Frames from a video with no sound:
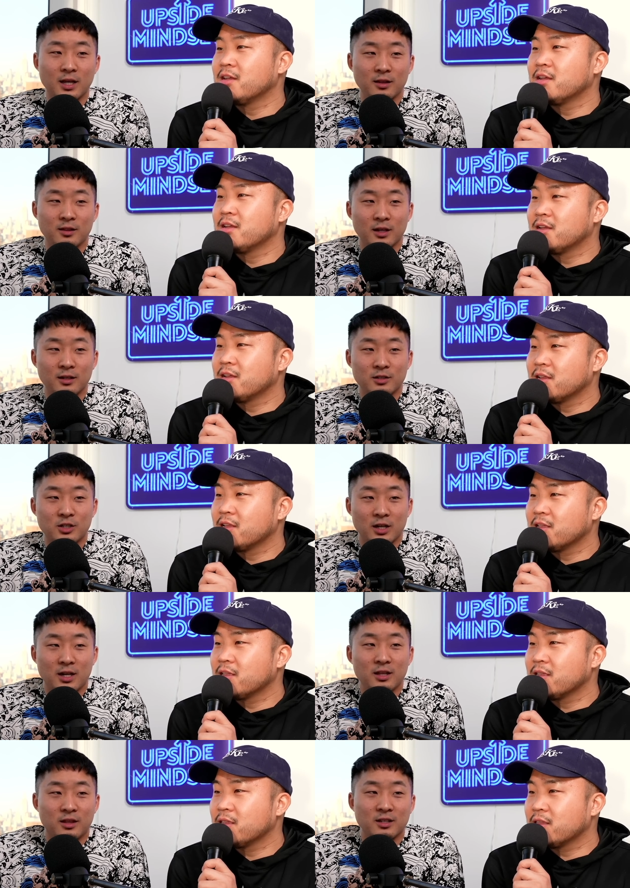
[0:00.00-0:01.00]
Speaker 1: he th-
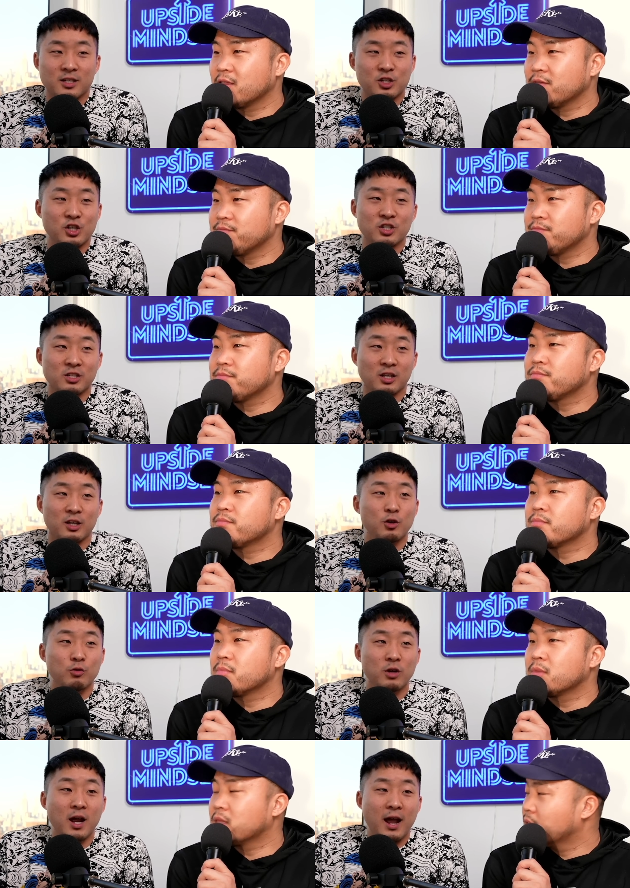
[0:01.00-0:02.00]
he thinks that she's just a
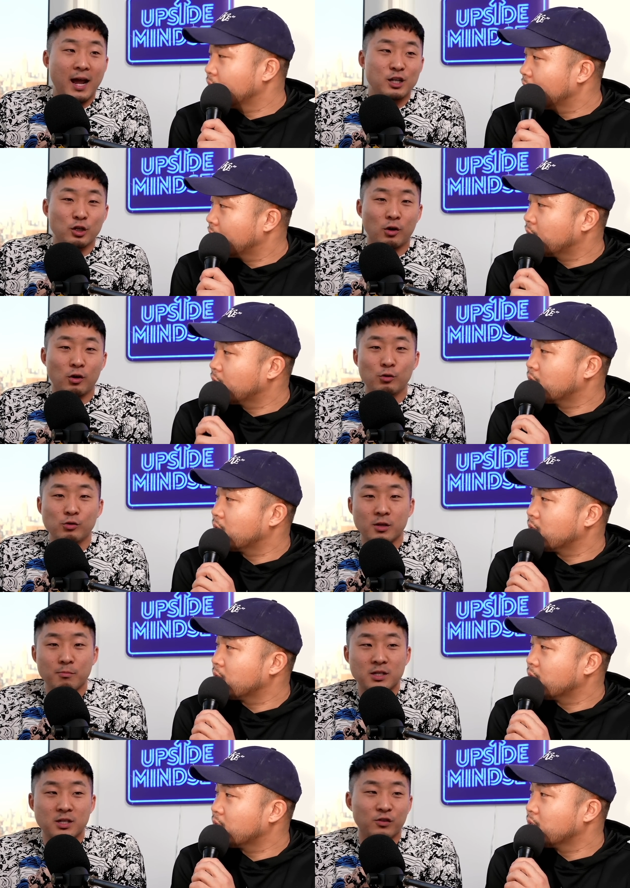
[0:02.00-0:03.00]
cute Asian girl who's
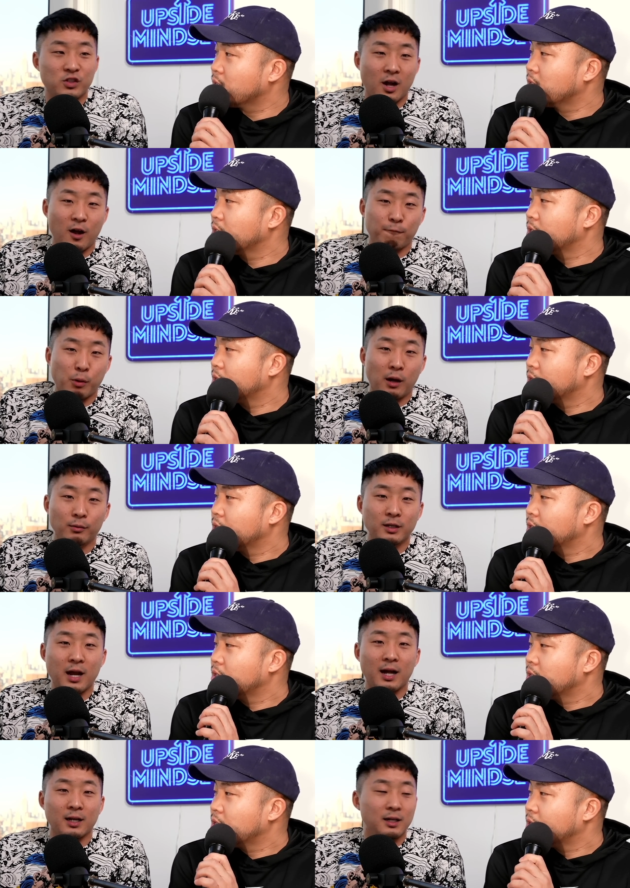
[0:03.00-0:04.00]
submissive, soft, probably
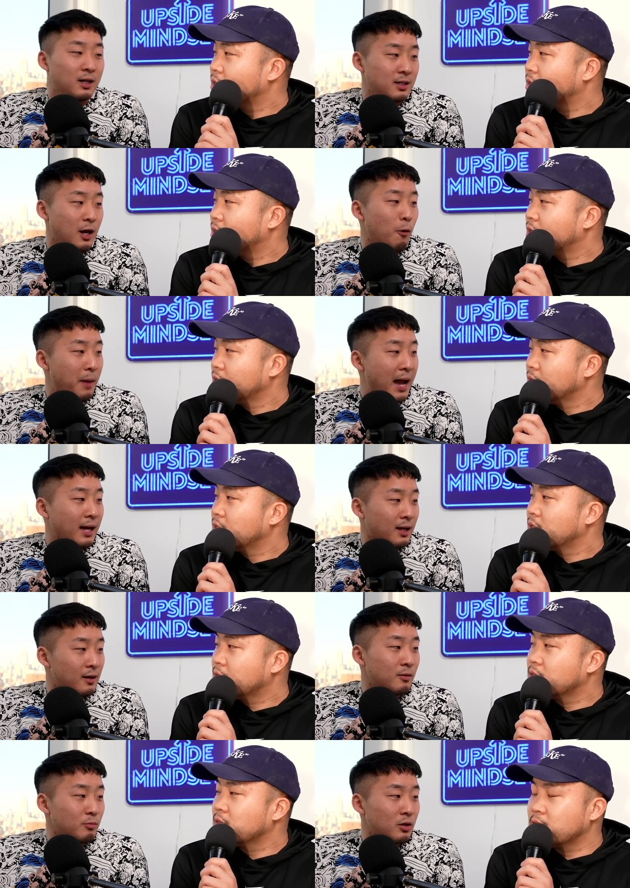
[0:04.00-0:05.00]
not gonna yell back at
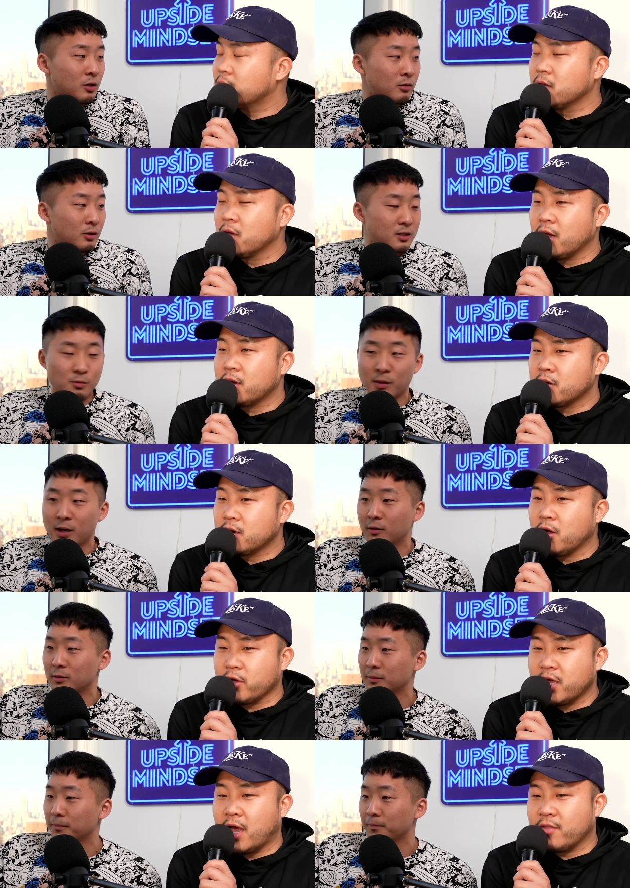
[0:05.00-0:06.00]
him. You know. Yeah. No,
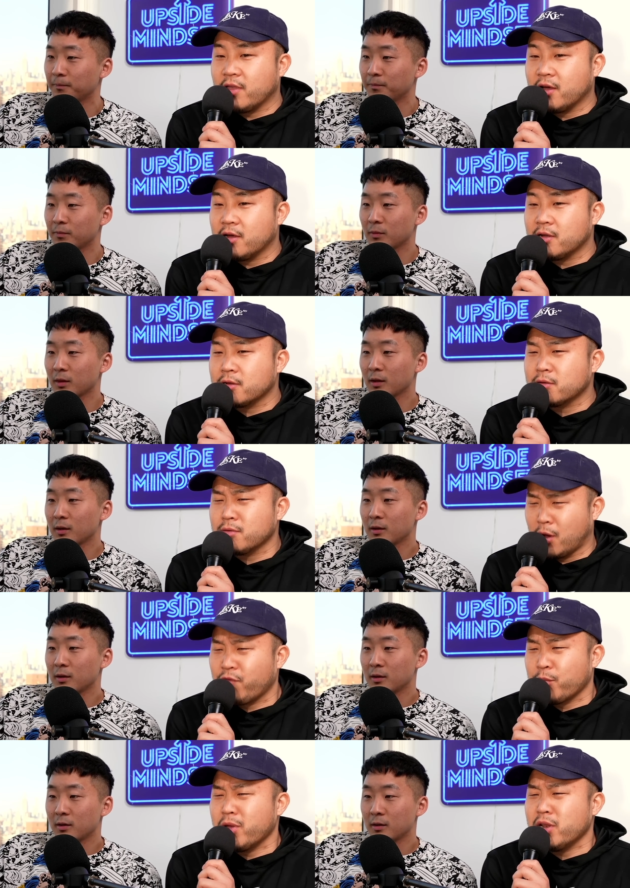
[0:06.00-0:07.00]
Speaker 2: he had the. I'm
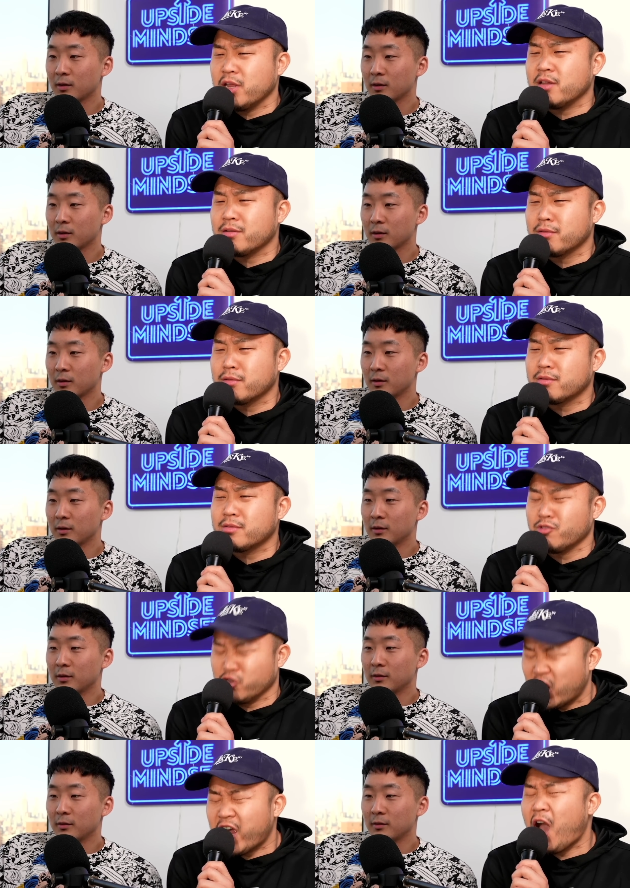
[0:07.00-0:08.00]
from India.
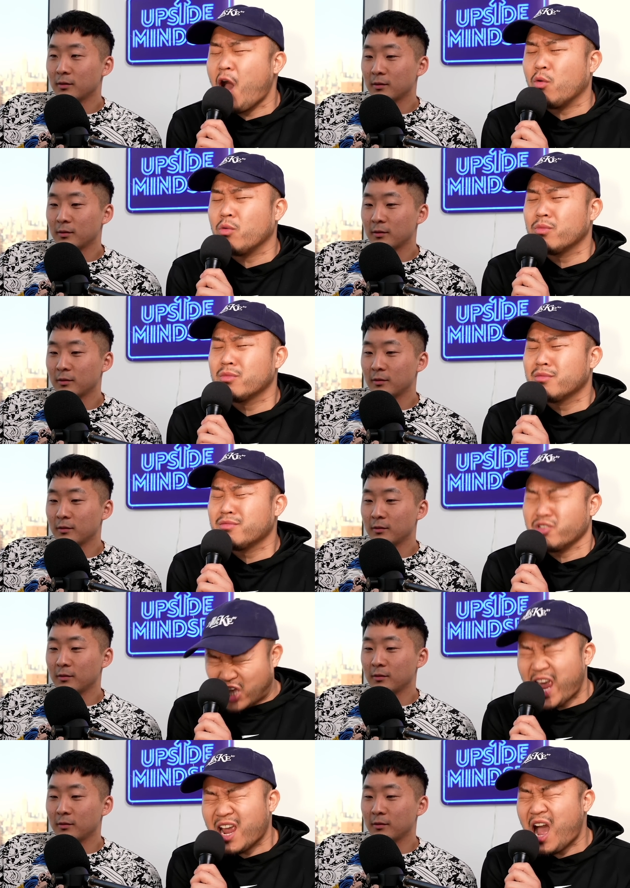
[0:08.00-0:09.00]
Let's hang out. Let's
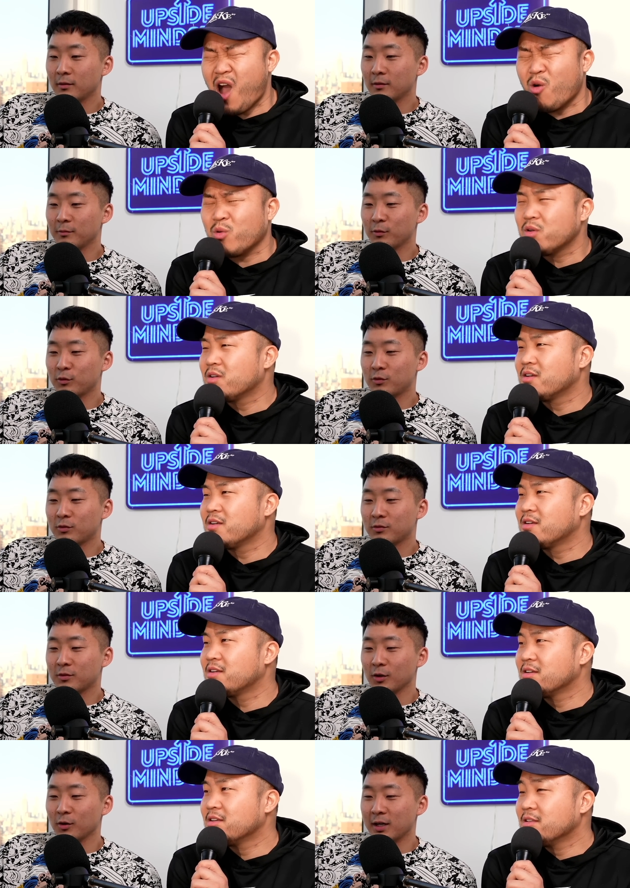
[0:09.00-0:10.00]
hang out
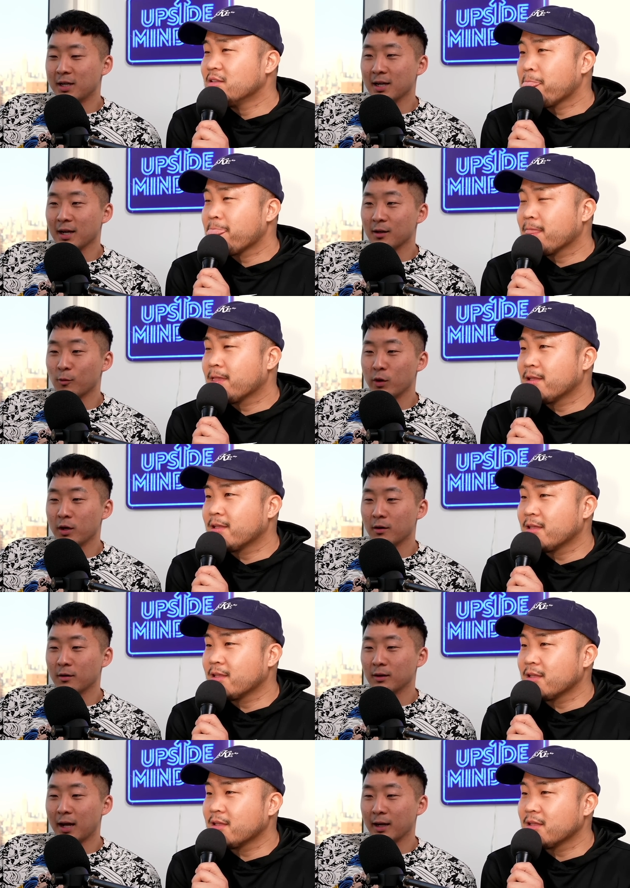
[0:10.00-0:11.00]
Speaker 1: dude, he had
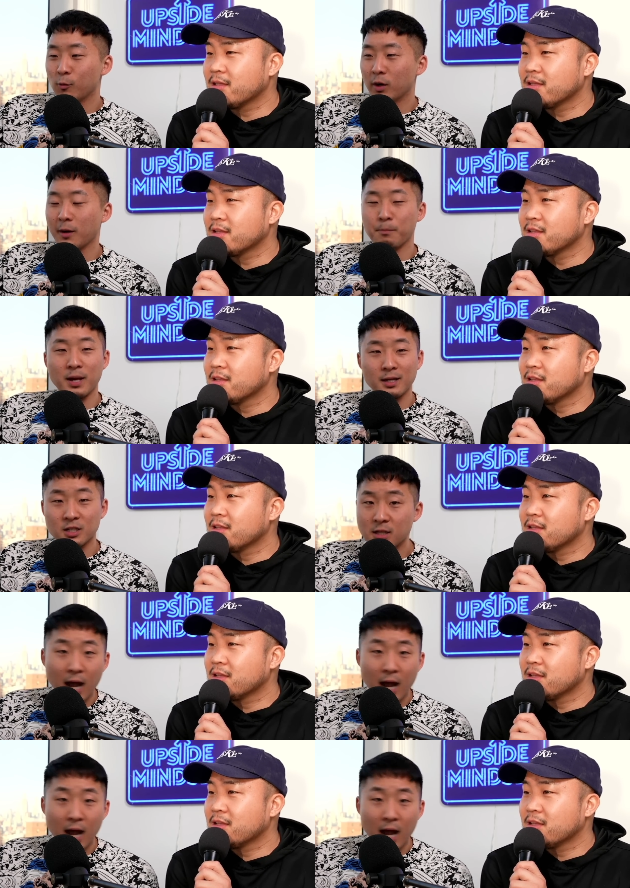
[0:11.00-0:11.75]
weird, like, what a pitch.